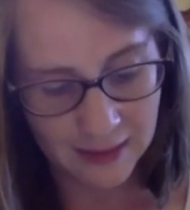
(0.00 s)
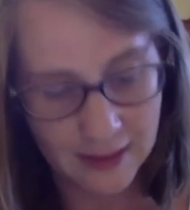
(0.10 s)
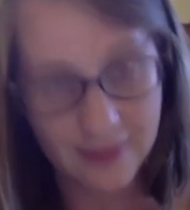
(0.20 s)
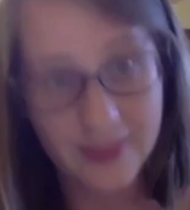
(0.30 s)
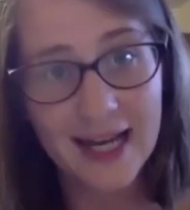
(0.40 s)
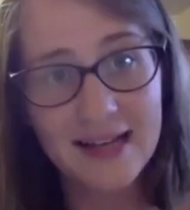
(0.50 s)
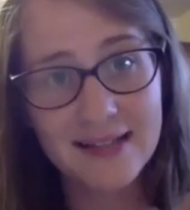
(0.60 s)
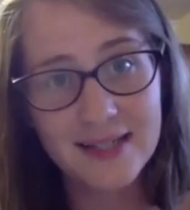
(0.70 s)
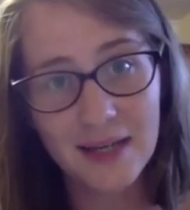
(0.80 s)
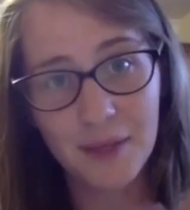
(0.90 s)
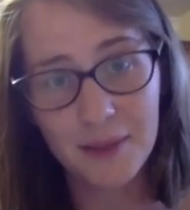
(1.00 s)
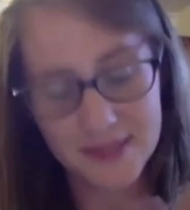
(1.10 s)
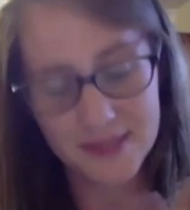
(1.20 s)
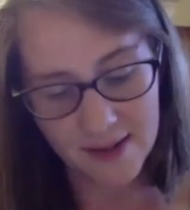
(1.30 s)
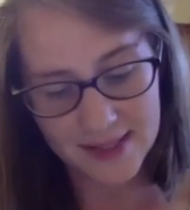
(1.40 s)
The last time I
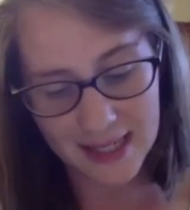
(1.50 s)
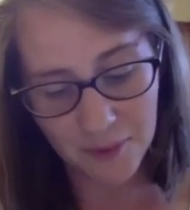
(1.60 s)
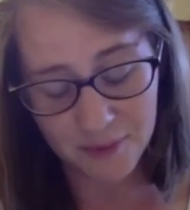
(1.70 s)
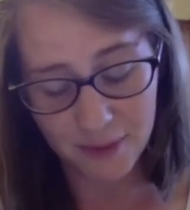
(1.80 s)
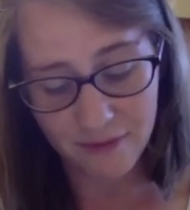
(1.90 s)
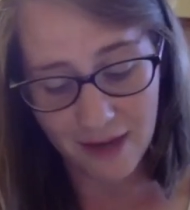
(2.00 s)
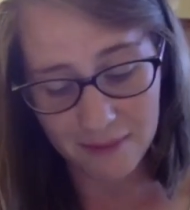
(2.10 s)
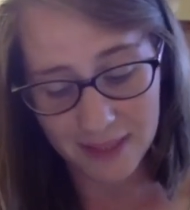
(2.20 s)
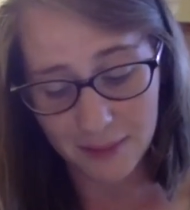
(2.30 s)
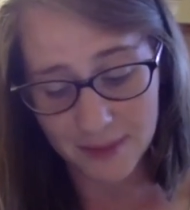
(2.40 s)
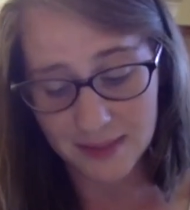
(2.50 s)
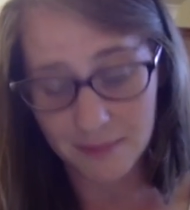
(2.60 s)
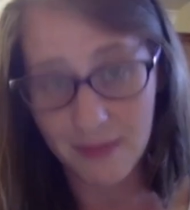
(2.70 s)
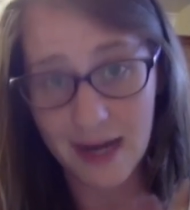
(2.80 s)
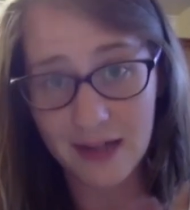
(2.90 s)
was locked in with my family was
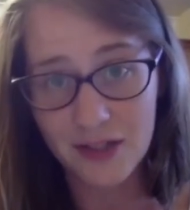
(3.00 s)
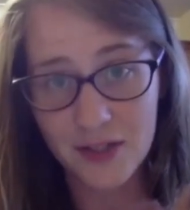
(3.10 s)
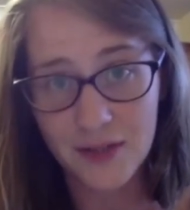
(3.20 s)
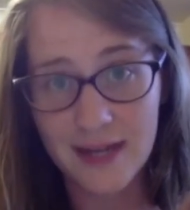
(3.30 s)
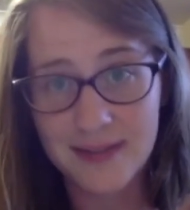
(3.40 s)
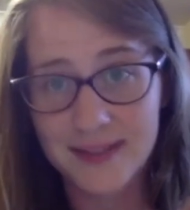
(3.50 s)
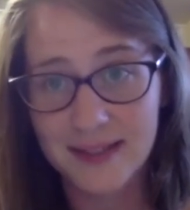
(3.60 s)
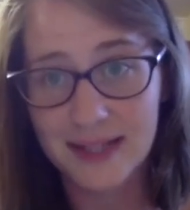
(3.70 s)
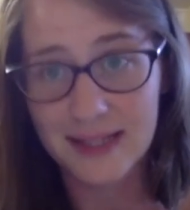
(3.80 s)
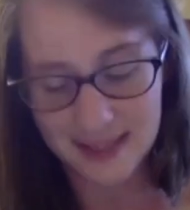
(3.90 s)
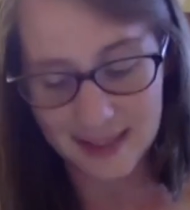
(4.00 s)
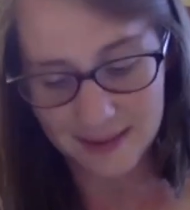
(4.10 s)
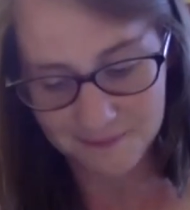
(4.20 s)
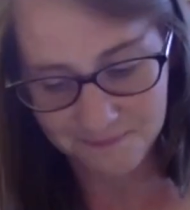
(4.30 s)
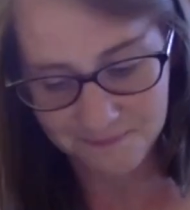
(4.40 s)
in March
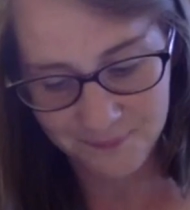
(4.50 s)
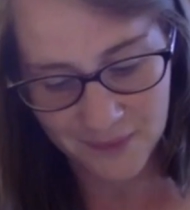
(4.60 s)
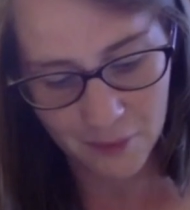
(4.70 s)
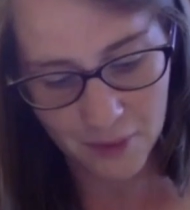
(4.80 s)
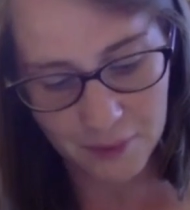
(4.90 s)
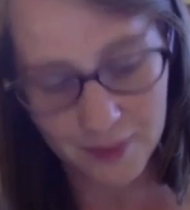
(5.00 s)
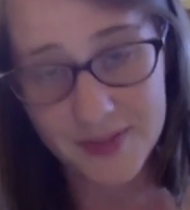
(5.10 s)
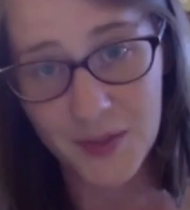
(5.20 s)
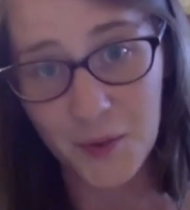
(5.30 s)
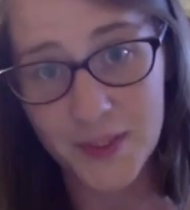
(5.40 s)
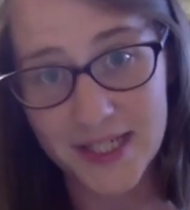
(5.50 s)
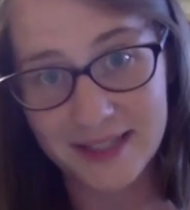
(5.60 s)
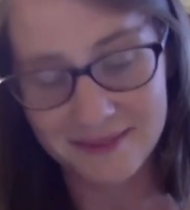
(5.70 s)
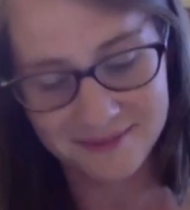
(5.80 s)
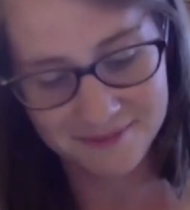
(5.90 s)
2018, when we were snowed in.
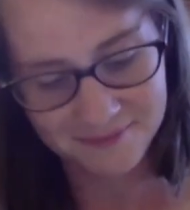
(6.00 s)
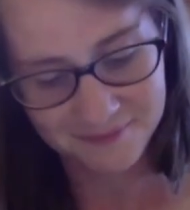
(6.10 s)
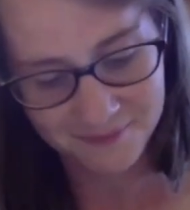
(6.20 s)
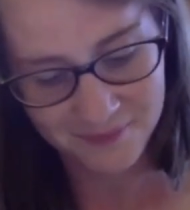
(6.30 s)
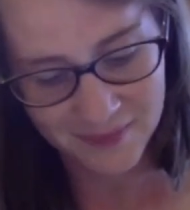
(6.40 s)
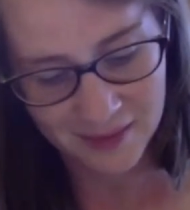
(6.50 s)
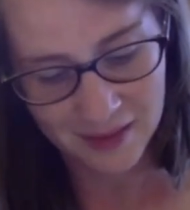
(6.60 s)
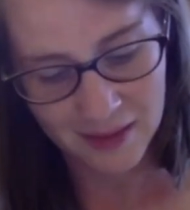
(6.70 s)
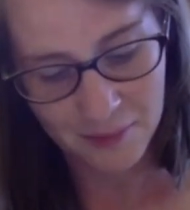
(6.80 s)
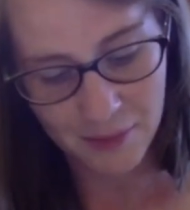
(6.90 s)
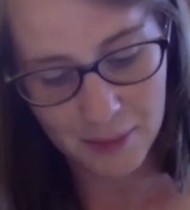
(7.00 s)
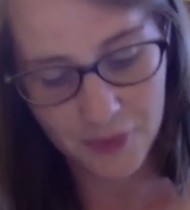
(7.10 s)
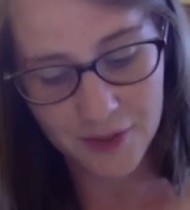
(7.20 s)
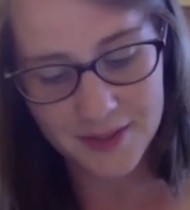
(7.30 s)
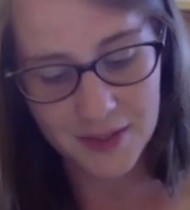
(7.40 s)
My
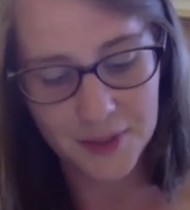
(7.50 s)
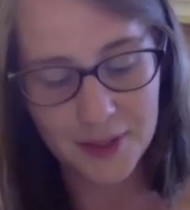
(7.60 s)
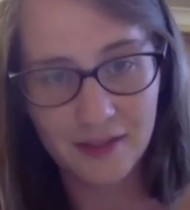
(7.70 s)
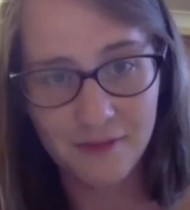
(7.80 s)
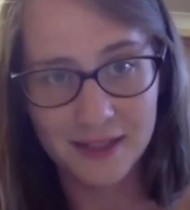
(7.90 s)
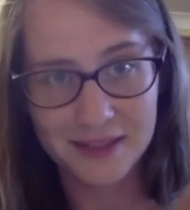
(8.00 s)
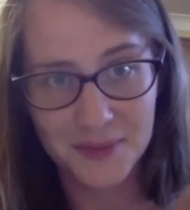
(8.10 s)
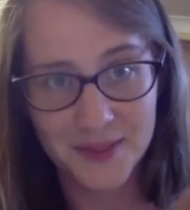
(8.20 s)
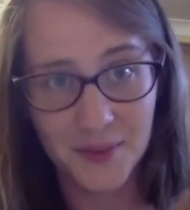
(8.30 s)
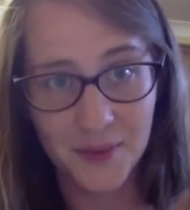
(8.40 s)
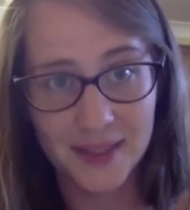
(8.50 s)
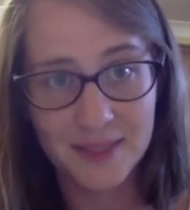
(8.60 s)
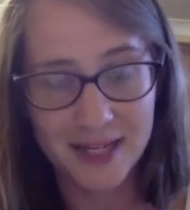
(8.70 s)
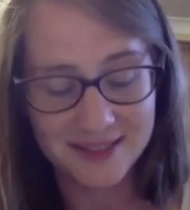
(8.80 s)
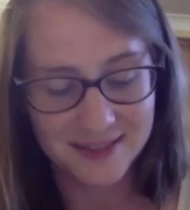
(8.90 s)
brother's new girlfriend was
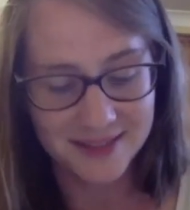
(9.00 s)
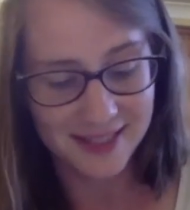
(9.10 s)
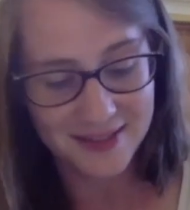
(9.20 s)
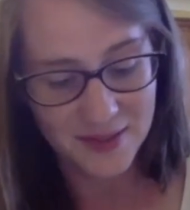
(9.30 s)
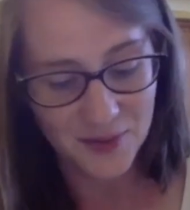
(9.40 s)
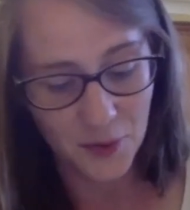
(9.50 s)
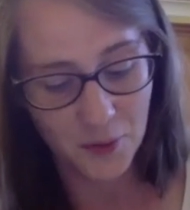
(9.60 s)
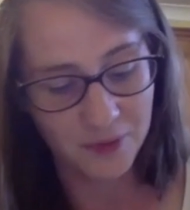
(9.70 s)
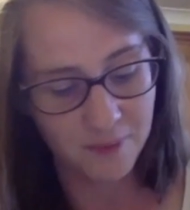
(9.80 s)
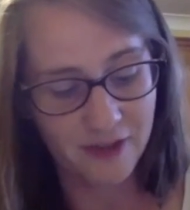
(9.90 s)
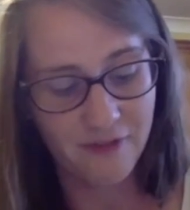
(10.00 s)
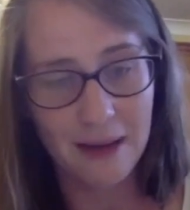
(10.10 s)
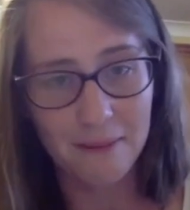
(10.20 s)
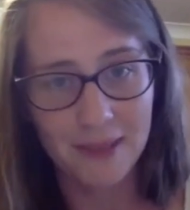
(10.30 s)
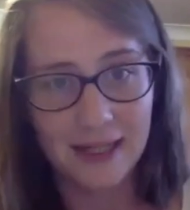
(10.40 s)
unexpectedly stuck with my
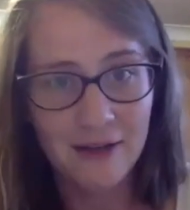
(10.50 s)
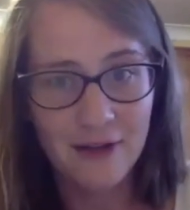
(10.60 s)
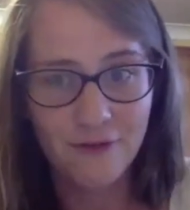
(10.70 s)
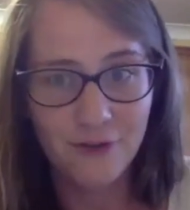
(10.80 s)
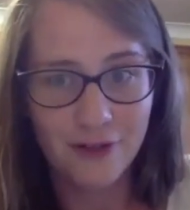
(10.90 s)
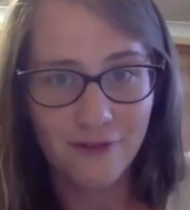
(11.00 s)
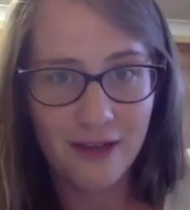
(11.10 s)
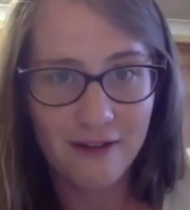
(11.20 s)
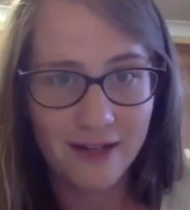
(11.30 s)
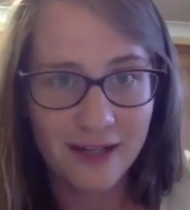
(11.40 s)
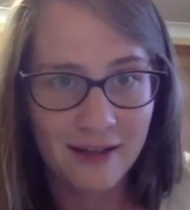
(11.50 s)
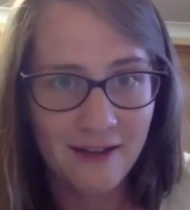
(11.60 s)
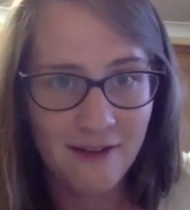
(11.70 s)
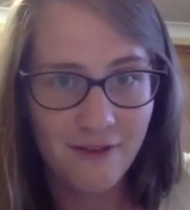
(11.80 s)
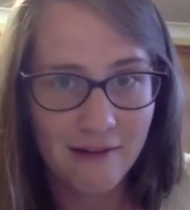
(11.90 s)
family for a very,
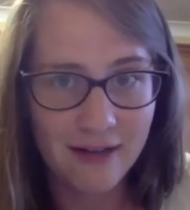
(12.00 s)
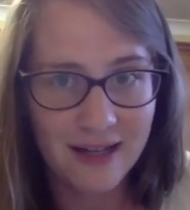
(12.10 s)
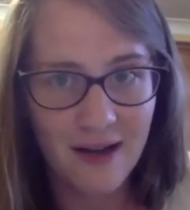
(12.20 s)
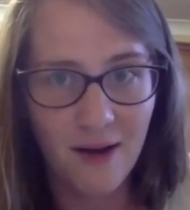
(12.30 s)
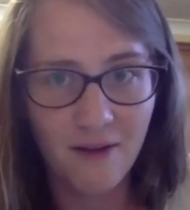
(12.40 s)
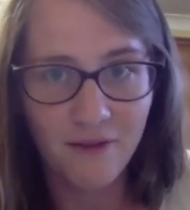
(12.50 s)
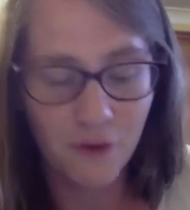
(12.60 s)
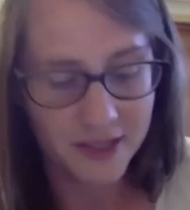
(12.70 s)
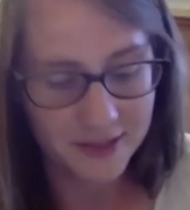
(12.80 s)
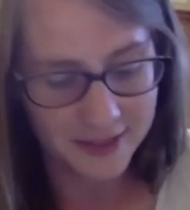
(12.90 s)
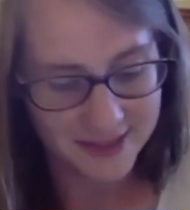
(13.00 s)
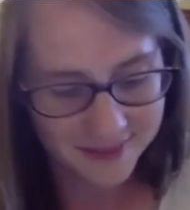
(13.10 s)
very long fortnight.